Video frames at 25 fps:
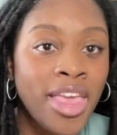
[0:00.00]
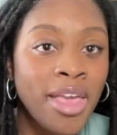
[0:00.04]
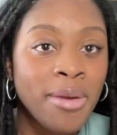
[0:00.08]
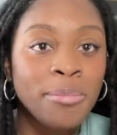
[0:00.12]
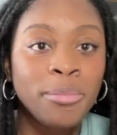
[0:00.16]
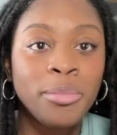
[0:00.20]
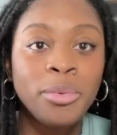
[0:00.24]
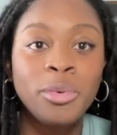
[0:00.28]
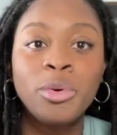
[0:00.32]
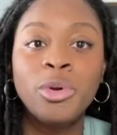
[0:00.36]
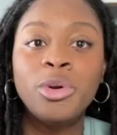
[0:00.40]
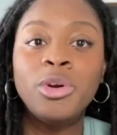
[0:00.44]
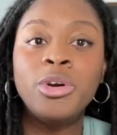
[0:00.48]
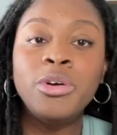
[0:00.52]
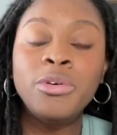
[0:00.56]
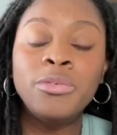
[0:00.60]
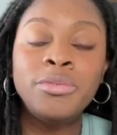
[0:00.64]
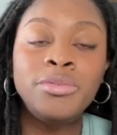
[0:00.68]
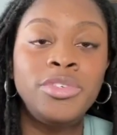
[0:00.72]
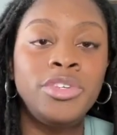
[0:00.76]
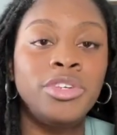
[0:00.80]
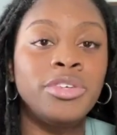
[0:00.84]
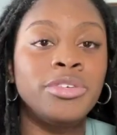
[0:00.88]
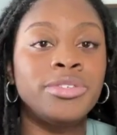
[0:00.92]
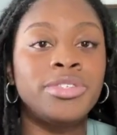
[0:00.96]

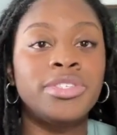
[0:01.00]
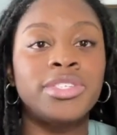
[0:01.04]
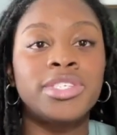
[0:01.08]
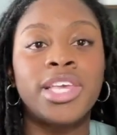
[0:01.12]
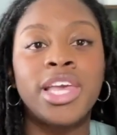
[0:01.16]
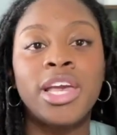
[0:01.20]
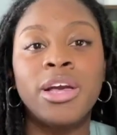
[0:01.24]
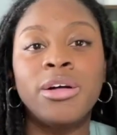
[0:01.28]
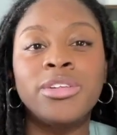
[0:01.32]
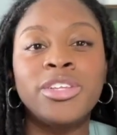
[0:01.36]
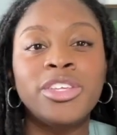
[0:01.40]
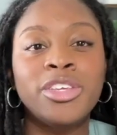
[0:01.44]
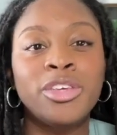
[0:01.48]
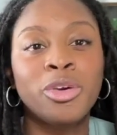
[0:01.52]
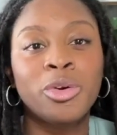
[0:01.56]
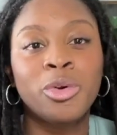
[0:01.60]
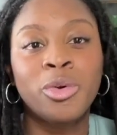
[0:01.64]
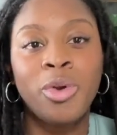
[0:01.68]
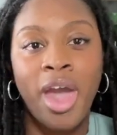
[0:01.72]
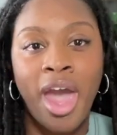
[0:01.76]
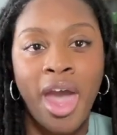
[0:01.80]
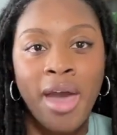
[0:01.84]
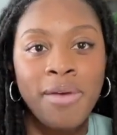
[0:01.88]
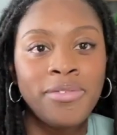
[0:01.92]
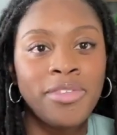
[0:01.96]
improved your skill and your
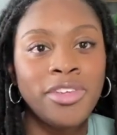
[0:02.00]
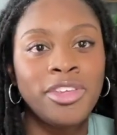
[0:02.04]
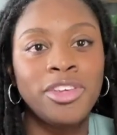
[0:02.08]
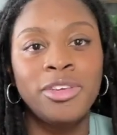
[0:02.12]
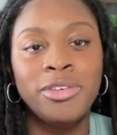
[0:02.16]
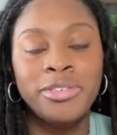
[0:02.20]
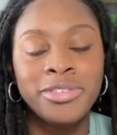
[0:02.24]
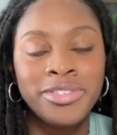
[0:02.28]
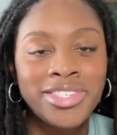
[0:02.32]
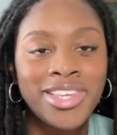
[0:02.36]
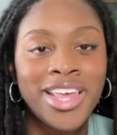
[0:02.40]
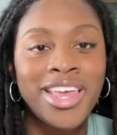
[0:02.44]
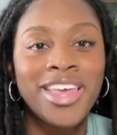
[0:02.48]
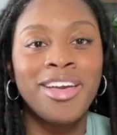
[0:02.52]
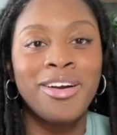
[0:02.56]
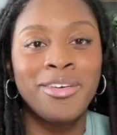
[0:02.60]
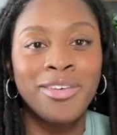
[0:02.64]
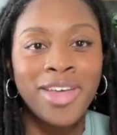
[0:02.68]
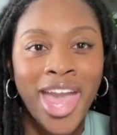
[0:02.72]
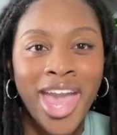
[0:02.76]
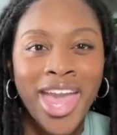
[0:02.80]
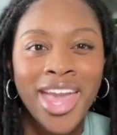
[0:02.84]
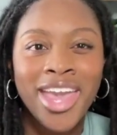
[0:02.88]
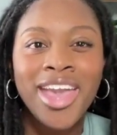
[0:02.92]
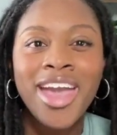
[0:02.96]
craft and you say,
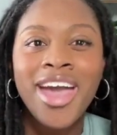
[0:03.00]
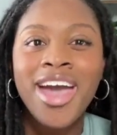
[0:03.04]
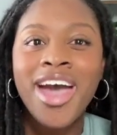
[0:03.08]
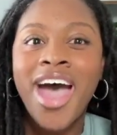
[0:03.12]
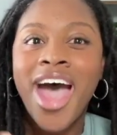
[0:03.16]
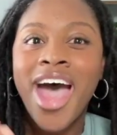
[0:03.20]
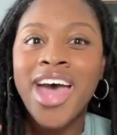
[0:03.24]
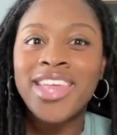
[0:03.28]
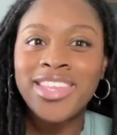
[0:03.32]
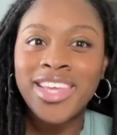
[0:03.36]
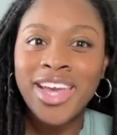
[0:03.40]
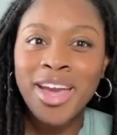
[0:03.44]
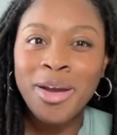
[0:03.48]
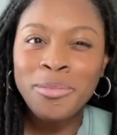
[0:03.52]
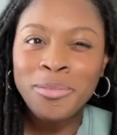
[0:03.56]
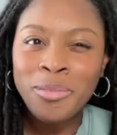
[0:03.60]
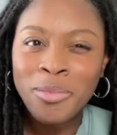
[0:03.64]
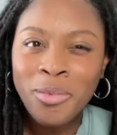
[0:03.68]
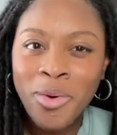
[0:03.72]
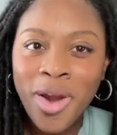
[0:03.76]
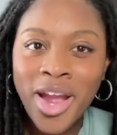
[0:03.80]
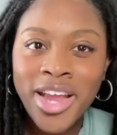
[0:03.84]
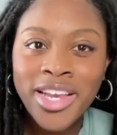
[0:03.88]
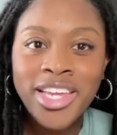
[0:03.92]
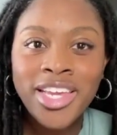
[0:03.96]
okay, I think I'm
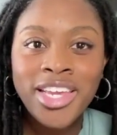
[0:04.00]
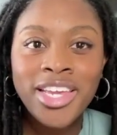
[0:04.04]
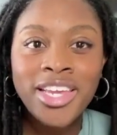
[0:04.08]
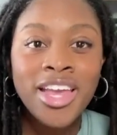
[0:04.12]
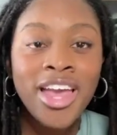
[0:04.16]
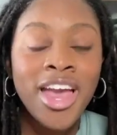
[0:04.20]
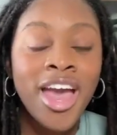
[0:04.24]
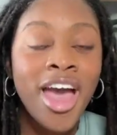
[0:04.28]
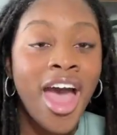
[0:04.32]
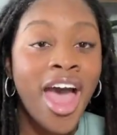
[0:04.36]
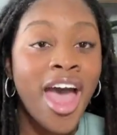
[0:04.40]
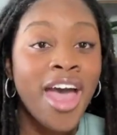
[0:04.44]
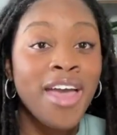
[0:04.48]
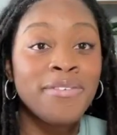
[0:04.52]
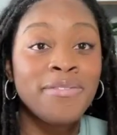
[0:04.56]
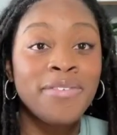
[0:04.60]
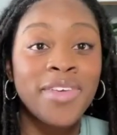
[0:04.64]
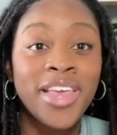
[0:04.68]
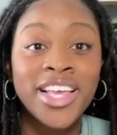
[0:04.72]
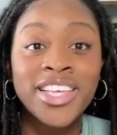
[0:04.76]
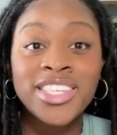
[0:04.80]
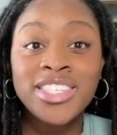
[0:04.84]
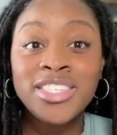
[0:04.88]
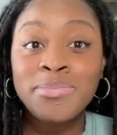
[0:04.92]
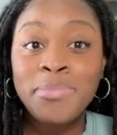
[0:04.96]
ready. I've
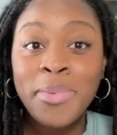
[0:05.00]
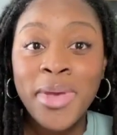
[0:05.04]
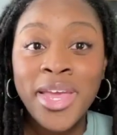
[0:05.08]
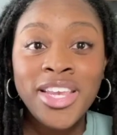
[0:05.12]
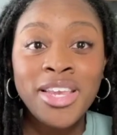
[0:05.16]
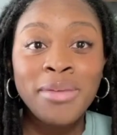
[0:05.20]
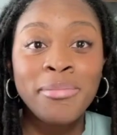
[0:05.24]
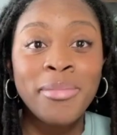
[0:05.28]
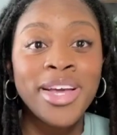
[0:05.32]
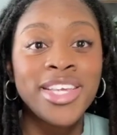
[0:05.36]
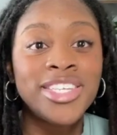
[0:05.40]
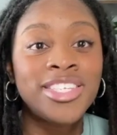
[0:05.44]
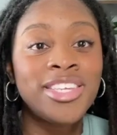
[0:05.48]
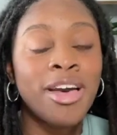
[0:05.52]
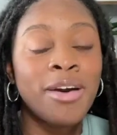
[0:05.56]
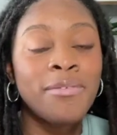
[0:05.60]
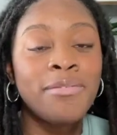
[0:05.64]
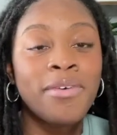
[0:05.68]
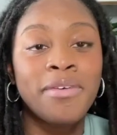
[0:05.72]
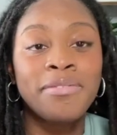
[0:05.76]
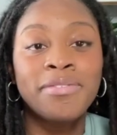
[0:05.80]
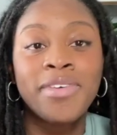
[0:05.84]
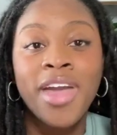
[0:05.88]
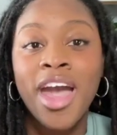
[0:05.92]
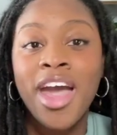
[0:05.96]
expanded myself.
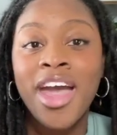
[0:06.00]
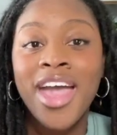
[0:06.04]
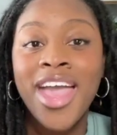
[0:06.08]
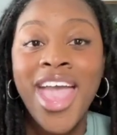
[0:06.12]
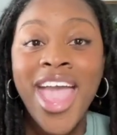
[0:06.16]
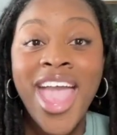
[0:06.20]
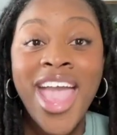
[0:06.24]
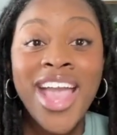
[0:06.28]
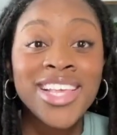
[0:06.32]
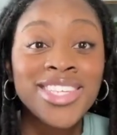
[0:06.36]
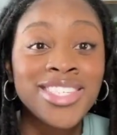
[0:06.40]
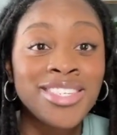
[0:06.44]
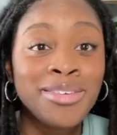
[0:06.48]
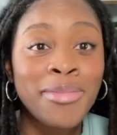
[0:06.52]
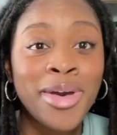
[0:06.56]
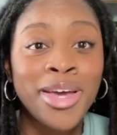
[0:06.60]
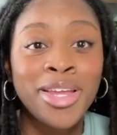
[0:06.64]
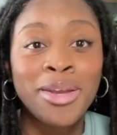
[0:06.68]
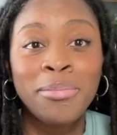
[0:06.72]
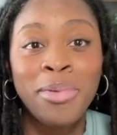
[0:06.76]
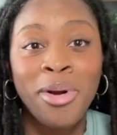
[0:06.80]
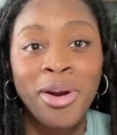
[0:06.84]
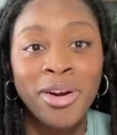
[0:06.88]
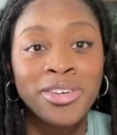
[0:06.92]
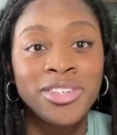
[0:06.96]
I've got X amount
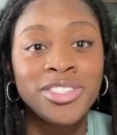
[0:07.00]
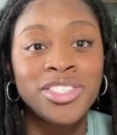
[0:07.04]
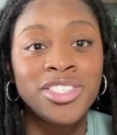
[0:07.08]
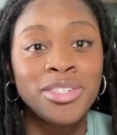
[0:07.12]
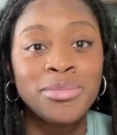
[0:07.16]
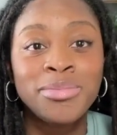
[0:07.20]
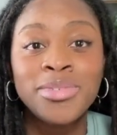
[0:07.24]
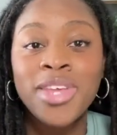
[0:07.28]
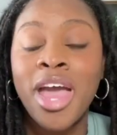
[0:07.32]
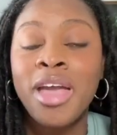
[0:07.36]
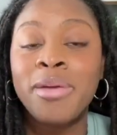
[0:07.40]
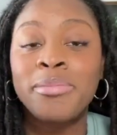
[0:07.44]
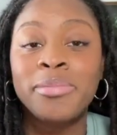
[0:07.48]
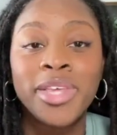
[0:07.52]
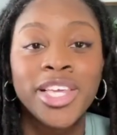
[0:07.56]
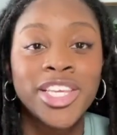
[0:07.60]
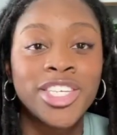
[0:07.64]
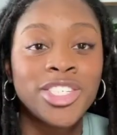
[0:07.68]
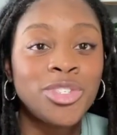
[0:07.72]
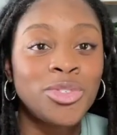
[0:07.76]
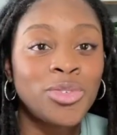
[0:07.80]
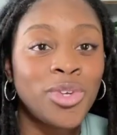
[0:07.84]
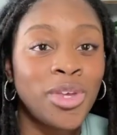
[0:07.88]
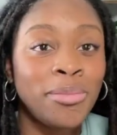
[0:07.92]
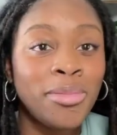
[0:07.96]
of partnerships. I'm
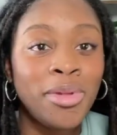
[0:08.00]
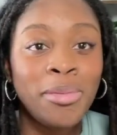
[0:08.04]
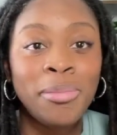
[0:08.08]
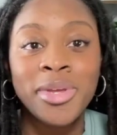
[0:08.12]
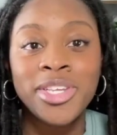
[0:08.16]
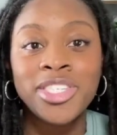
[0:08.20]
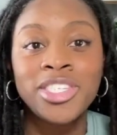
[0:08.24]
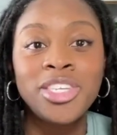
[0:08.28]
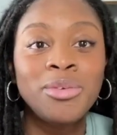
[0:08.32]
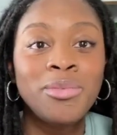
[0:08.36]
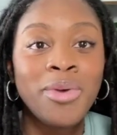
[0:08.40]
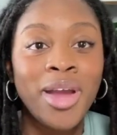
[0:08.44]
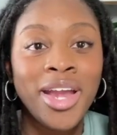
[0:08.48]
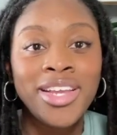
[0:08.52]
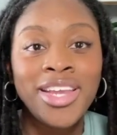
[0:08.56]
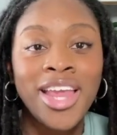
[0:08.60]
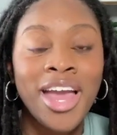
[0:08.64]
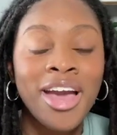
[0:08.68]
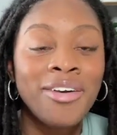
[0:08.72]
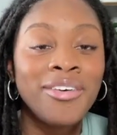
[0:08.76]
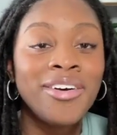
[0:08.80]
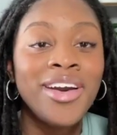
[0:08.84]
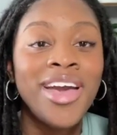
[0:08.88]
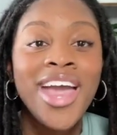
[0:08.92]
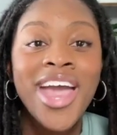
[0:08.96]
extremely busy right
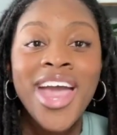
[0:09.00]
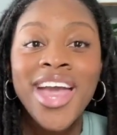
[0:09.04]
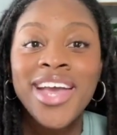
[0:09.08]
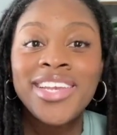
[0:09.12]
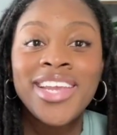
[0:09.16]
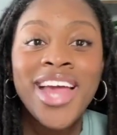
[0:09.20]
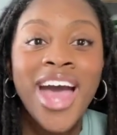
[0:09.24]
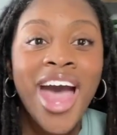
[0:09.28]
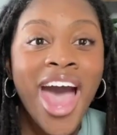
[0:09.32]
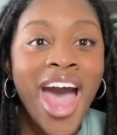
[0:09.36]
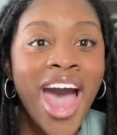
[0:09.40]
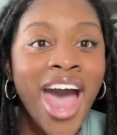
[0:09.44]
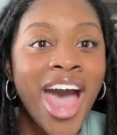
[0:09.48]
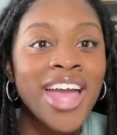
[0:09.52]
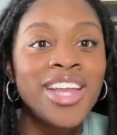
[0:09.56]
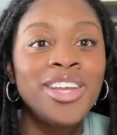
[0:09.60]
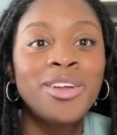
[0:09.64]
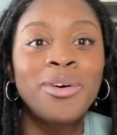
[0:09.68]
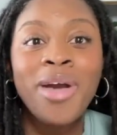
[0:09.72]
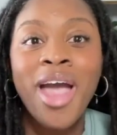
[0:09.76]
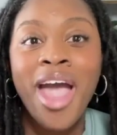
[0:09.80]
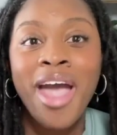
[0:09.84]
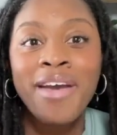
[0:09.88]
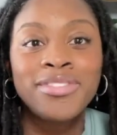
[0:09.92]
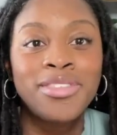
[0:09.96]
now and I
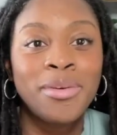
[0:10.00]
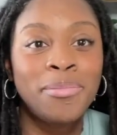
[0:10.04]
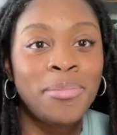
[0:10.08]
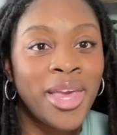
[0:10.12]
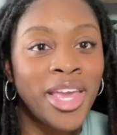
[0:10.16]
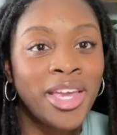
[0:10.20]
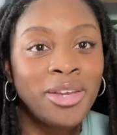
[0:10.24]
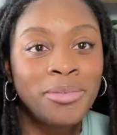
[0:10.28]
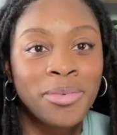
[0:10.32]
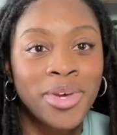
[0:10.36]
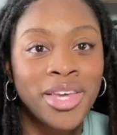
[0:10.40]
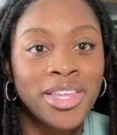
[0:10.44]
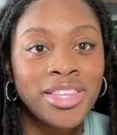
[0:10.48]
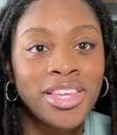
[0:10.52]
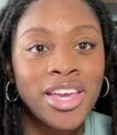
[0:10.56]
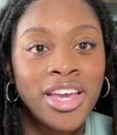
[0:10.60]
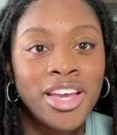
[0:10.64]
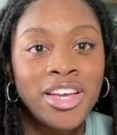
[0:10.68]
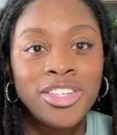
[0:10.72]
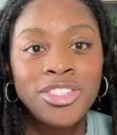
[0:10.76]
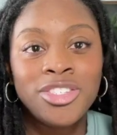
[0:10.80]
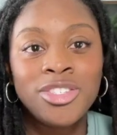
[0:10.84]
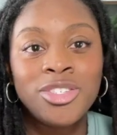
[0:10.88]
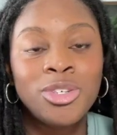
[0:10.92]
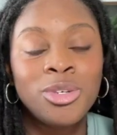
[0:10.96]
don't have the bandwidth
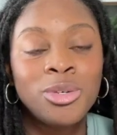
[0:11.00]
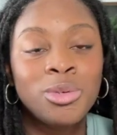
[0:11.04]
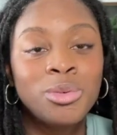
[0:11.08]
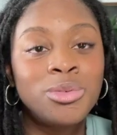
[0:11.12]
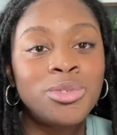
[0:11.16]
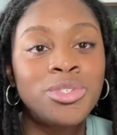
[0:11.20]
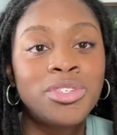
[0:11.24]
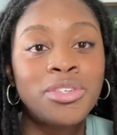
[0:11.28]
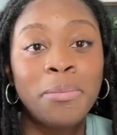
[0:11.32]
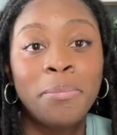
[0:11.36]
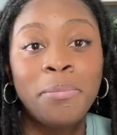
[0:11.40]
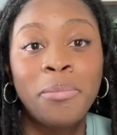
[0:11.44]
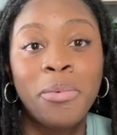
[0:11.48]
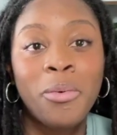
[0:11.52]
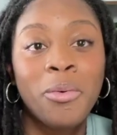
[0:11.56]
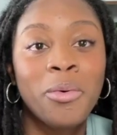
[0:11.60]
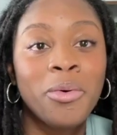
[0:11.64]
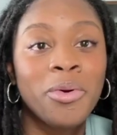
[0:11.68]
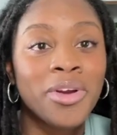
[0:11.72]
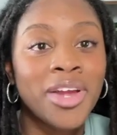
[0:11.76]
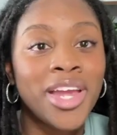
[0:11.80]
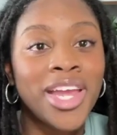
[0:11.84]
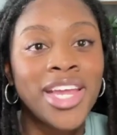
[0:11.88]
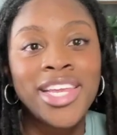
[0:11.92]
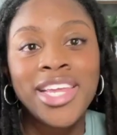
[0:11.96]
to
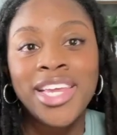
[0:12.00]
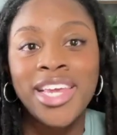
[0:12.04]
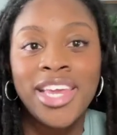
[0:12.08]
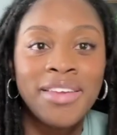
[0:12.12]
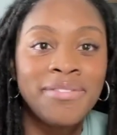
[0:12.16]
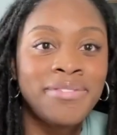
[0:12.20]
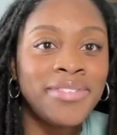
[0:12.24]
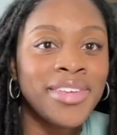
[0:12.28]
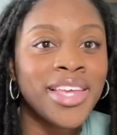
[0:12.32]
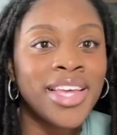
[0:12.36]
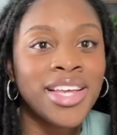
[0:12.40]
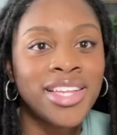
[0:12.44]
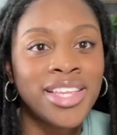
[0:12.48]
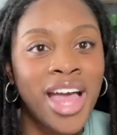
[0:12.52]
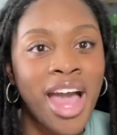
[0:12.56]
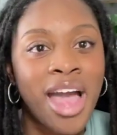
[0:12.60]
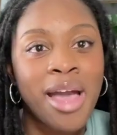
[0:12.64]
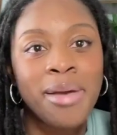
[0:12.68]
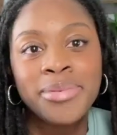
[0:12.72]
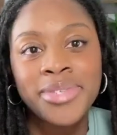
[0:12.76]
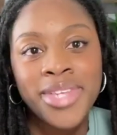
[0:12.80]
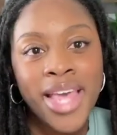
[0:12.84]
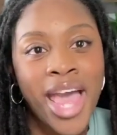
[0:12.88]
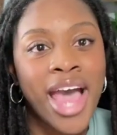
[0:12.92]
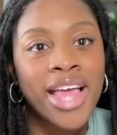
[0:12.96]
support any gifted
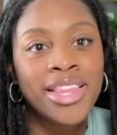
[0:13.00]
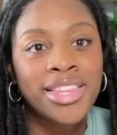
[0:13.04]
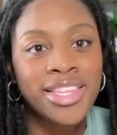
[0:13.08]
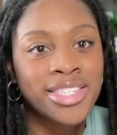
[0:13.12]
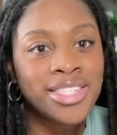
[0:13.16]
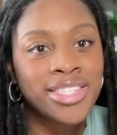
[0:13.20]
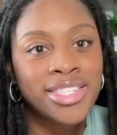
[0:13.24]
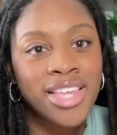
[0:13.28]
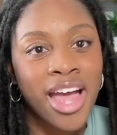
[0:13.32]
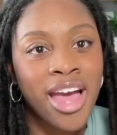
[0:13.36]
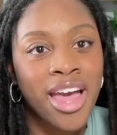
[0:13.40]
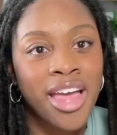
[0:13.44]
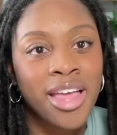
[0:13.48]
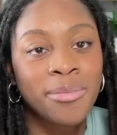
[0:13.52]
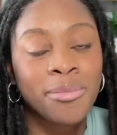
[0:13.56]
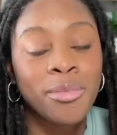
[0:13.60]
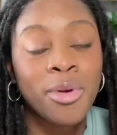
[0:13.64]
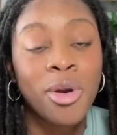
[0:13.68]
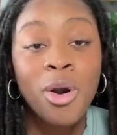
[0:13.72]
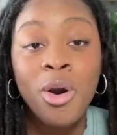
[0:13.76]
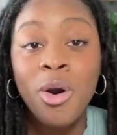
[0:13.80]
collabs at this time.